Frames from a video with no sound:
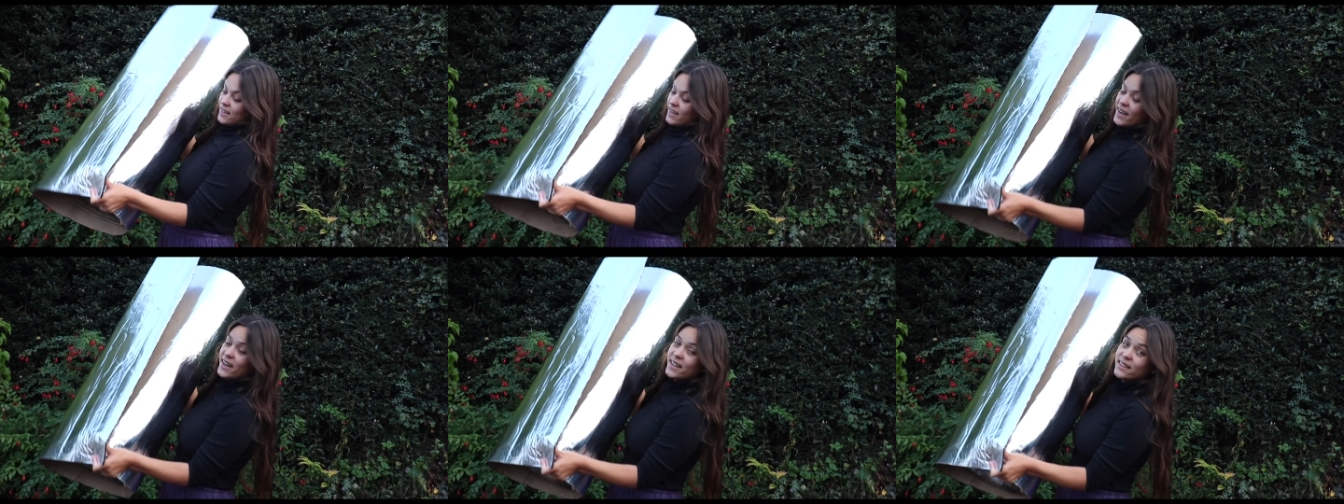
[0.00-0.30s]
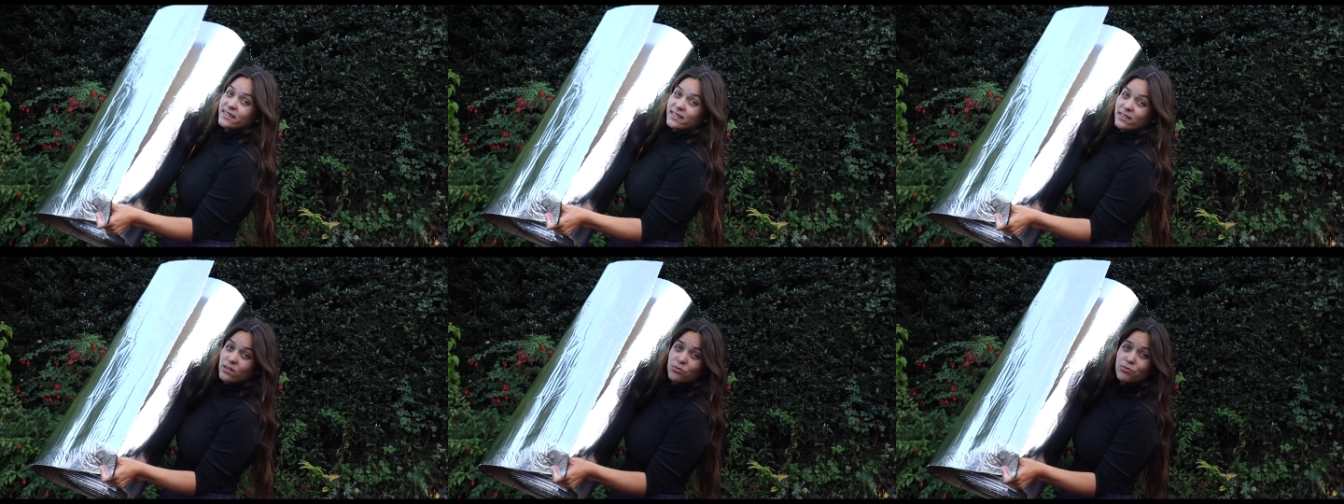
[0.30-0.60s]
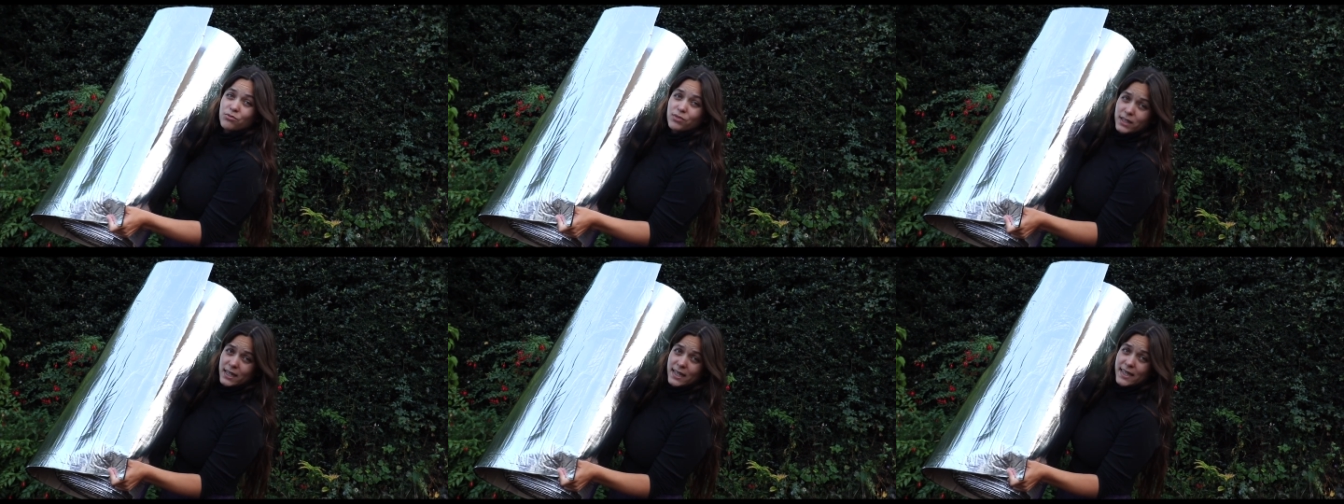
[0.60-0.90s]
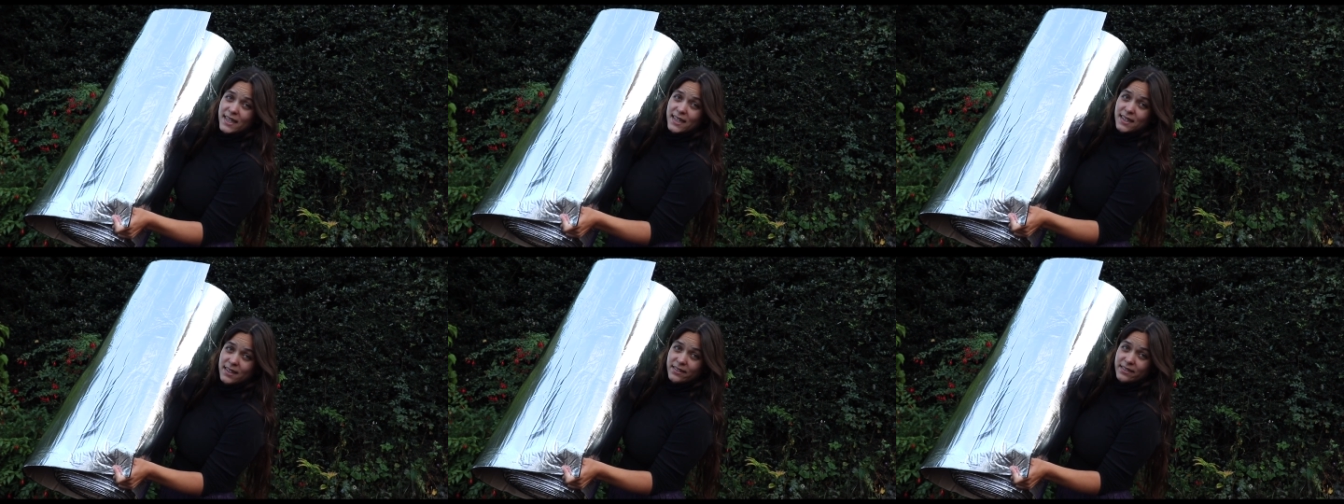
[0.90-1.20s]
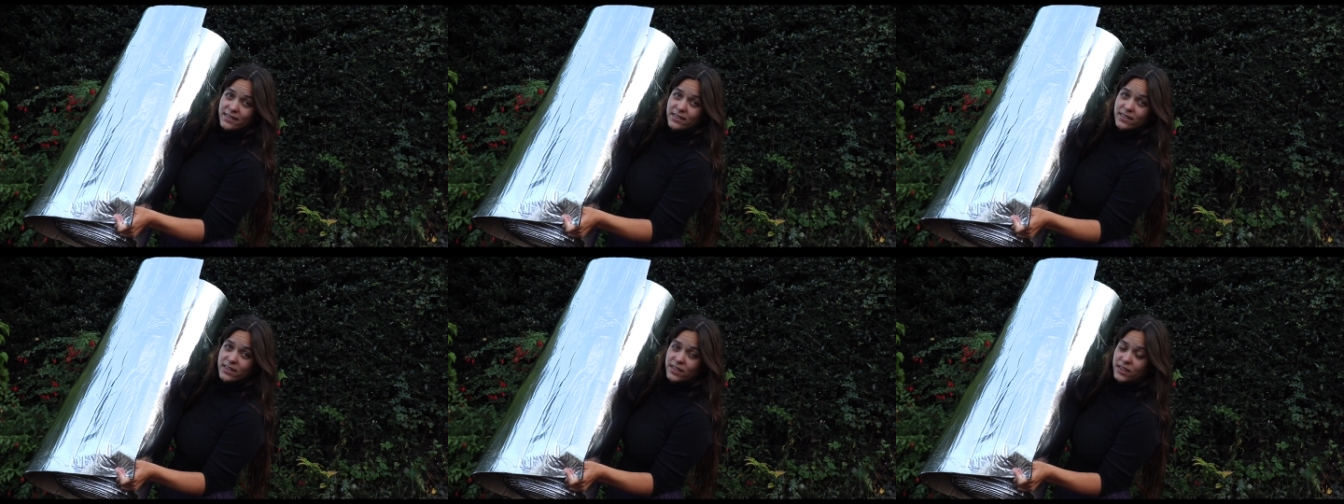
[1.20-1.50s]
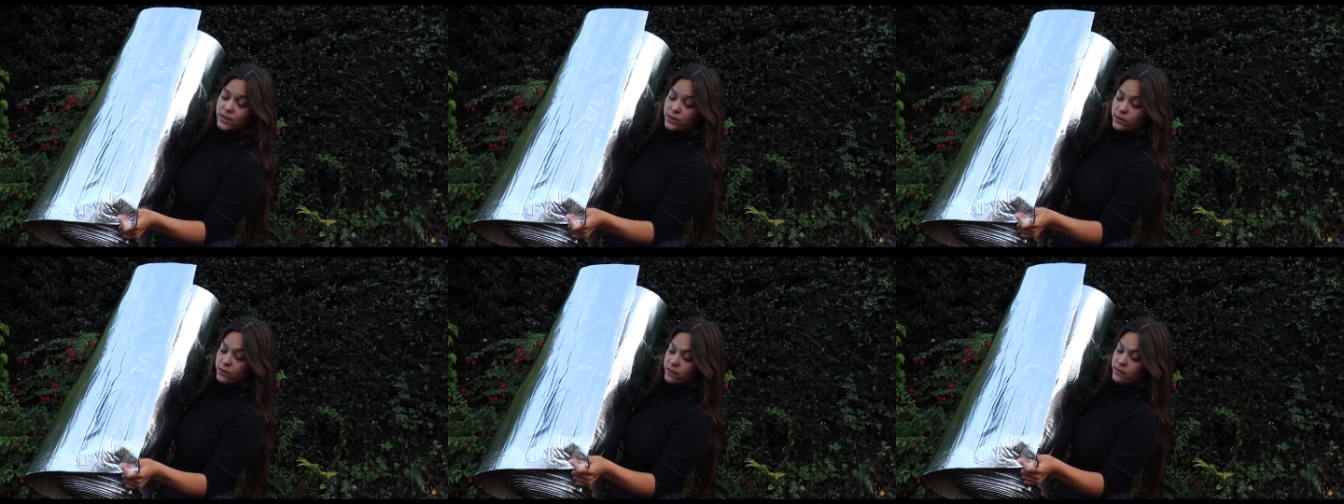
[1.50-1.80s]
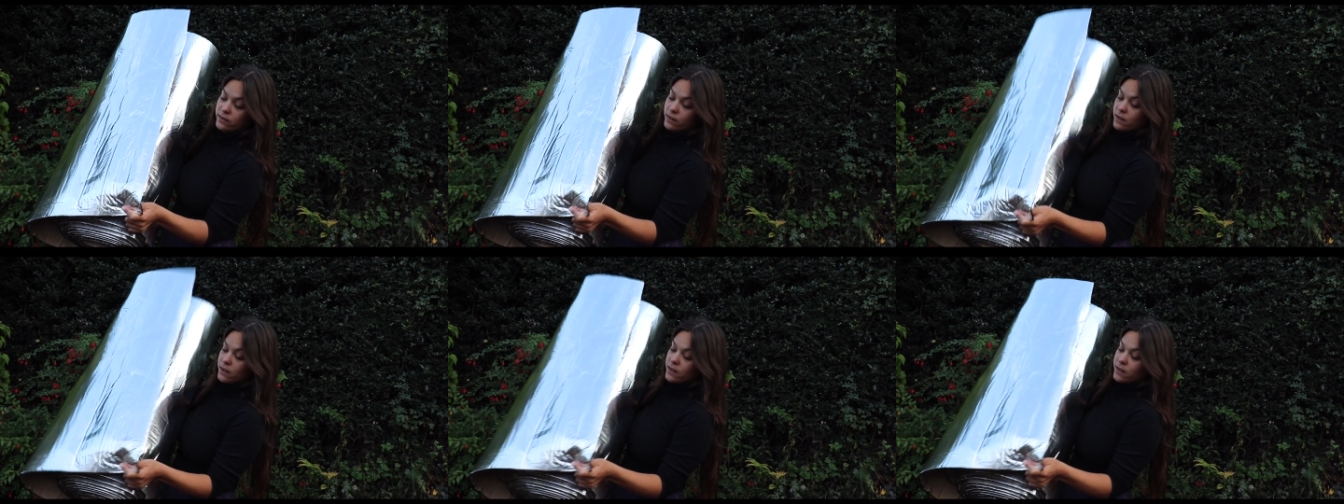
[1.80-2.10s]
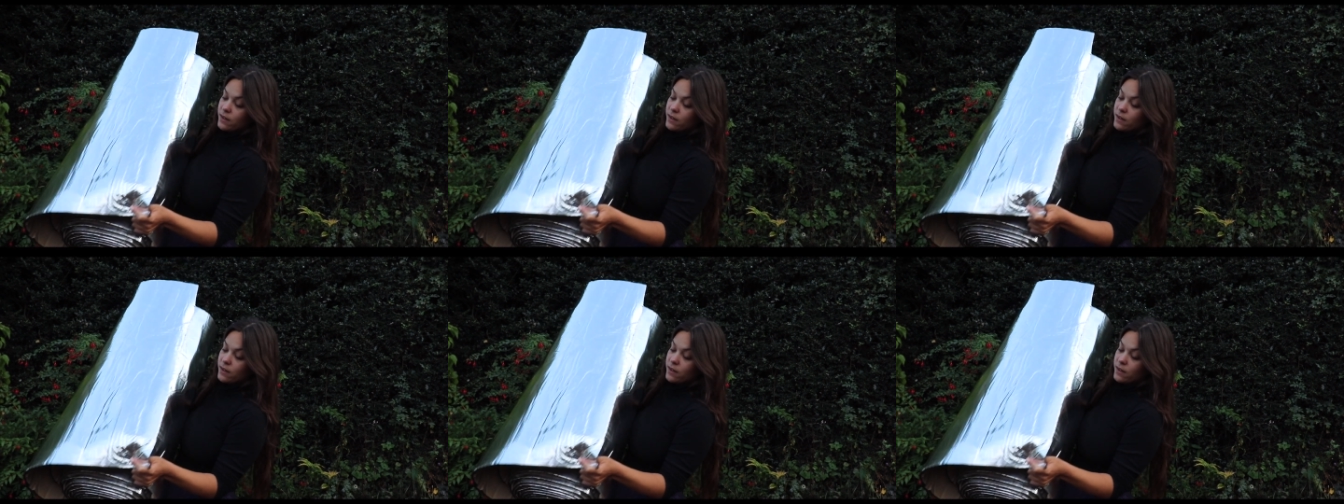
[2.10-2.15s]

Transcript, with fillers: It's really easy to use.